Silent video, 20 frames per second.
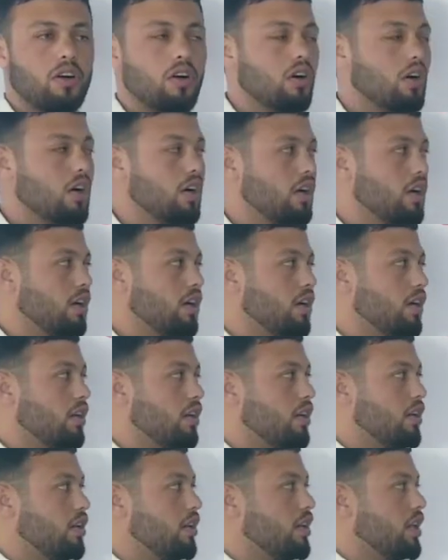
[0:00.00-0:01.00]

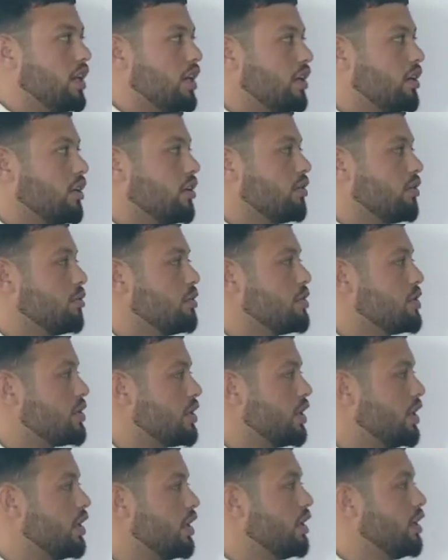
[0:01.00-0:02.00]
Like we
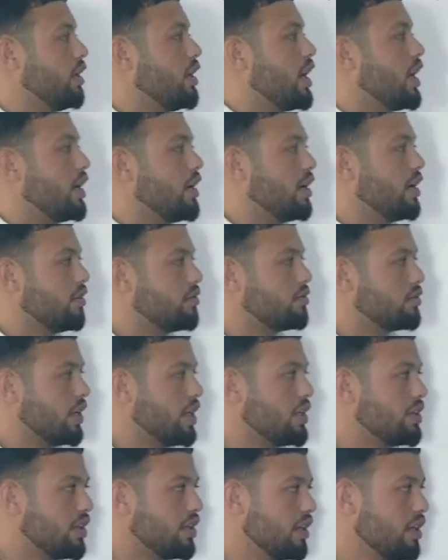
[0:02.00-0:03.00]
say, I have
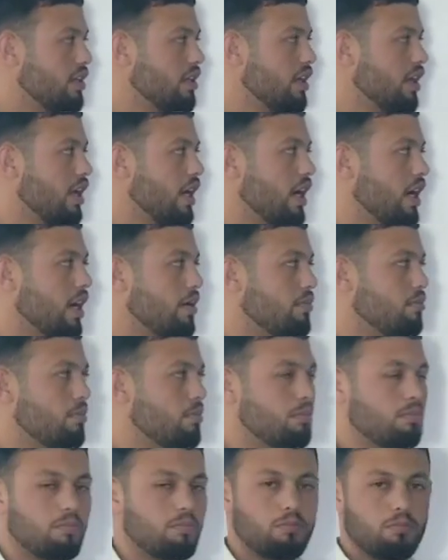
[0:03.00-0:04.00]
written a
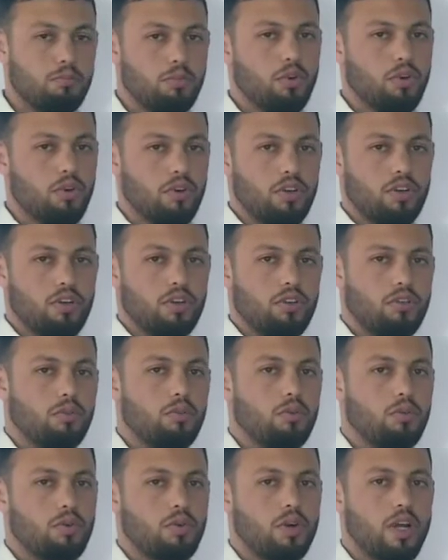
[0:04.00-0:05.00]
book,
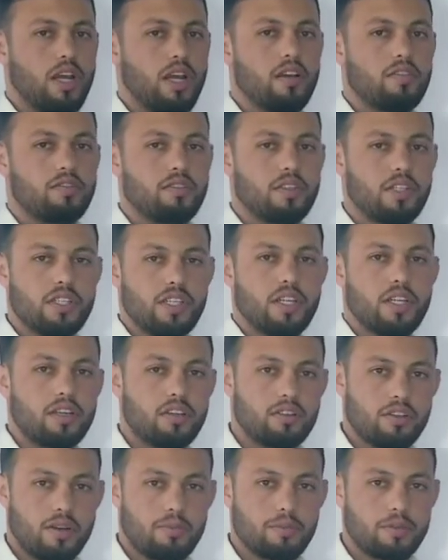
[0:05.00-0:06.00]
or I have written a
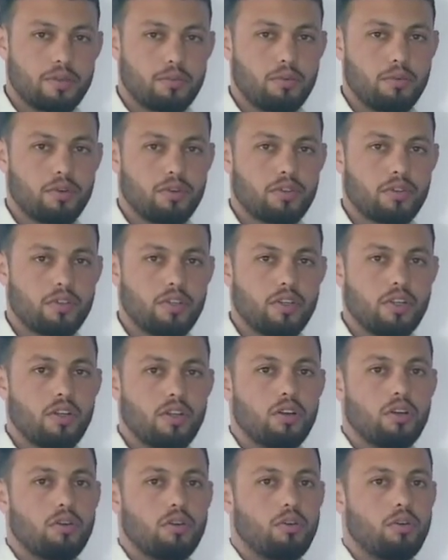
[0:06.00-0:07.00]
grammar book,
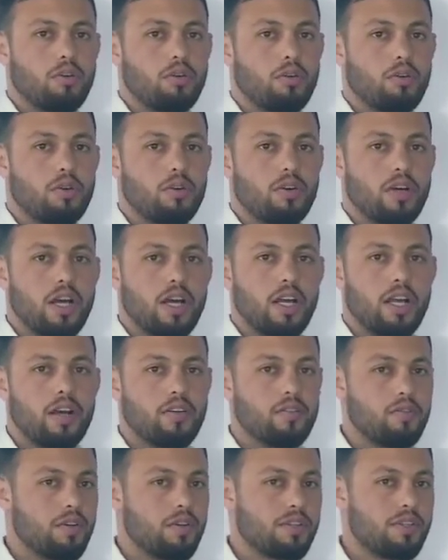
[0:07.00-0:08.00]
or I have
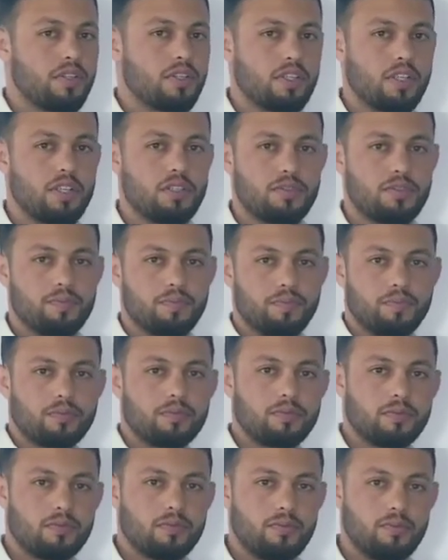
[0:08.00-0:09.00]
visited,
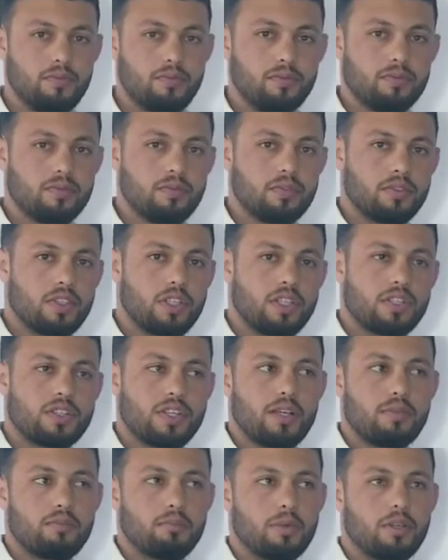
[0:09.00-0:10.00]
for
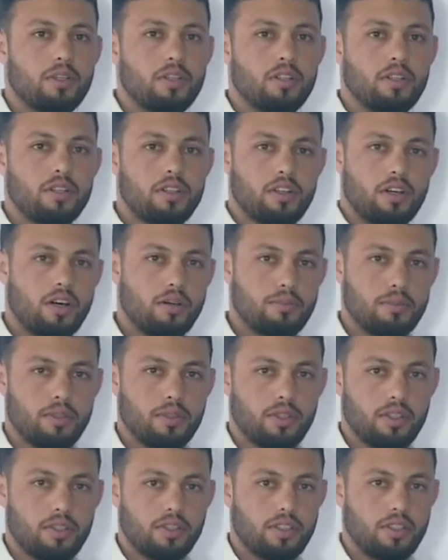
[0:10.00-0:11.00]
example, Kabul.
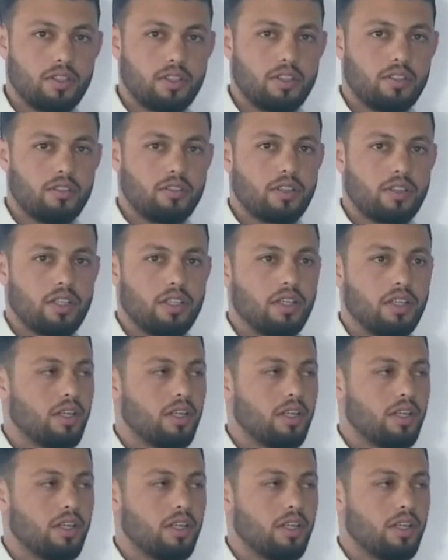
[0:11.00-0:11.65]
Okay.